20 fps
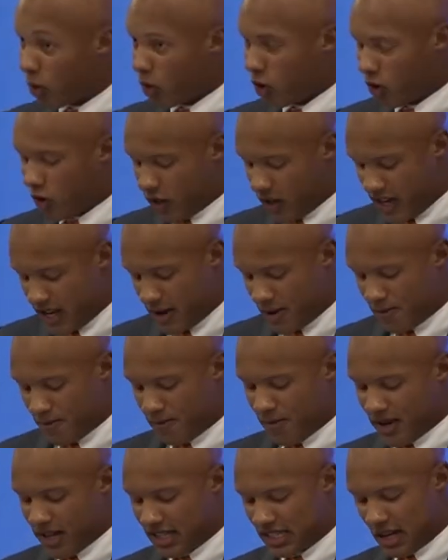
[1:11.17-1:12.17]
early
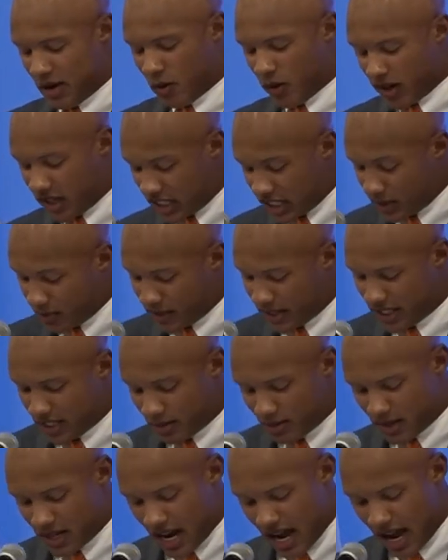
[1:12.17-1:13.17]
because I wanted to spend
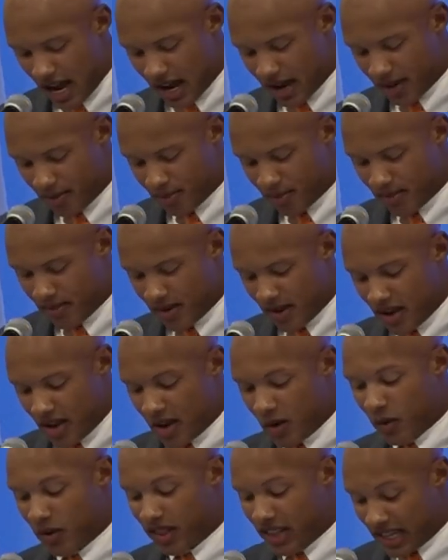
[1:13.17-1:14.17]
some time
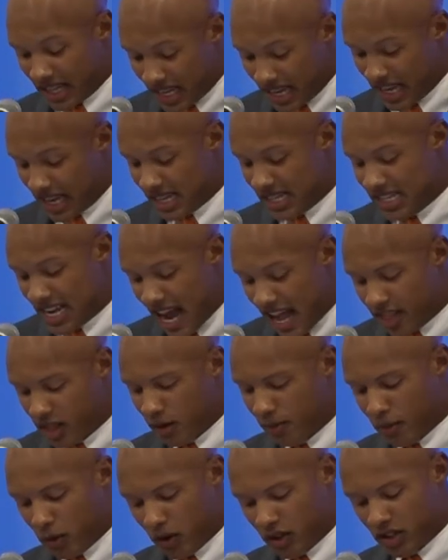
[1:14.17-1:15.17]
with the kids at
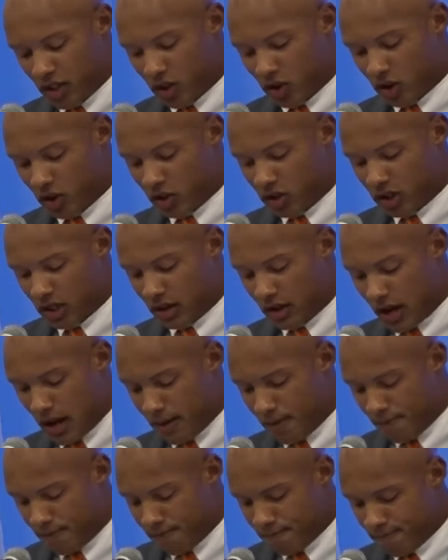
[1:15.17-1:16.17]
the Boys and Girls
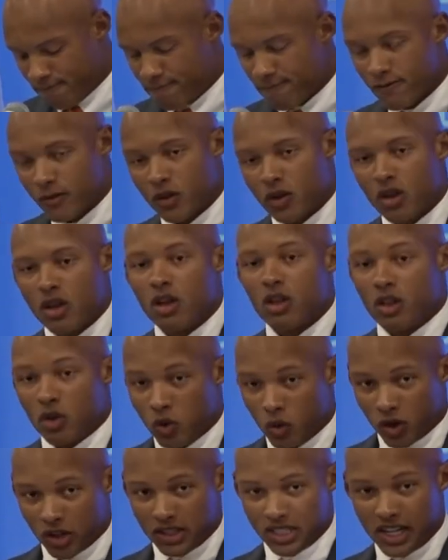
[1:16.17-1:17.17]
Club,
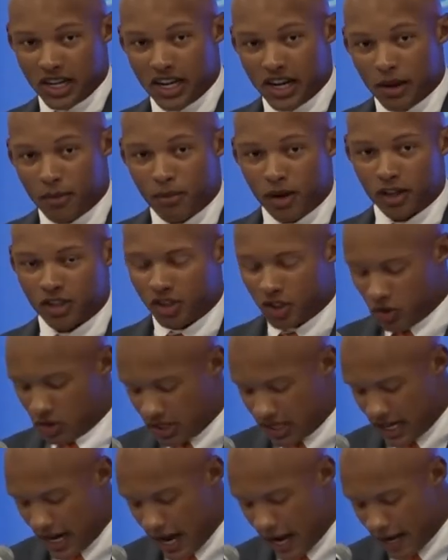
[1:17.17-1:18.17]
who are sitting amongst you
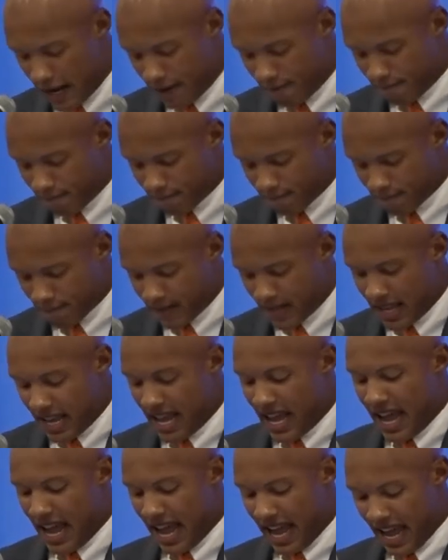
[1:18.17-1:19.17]
tonight.
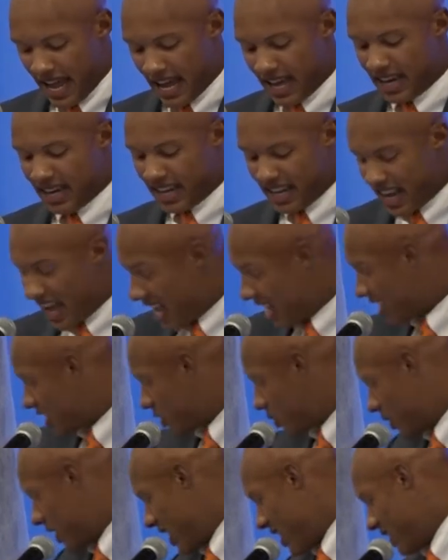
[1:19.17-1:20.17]
And
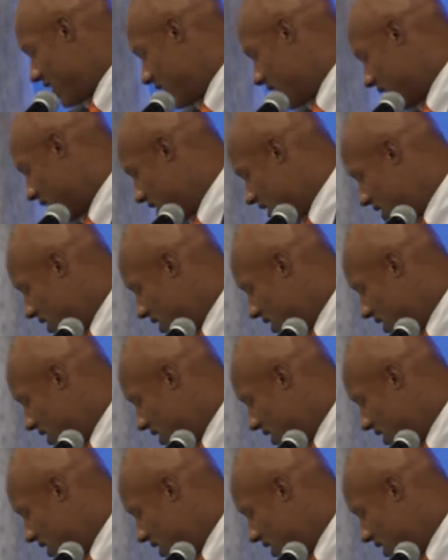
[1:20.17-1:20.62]
yes, we had a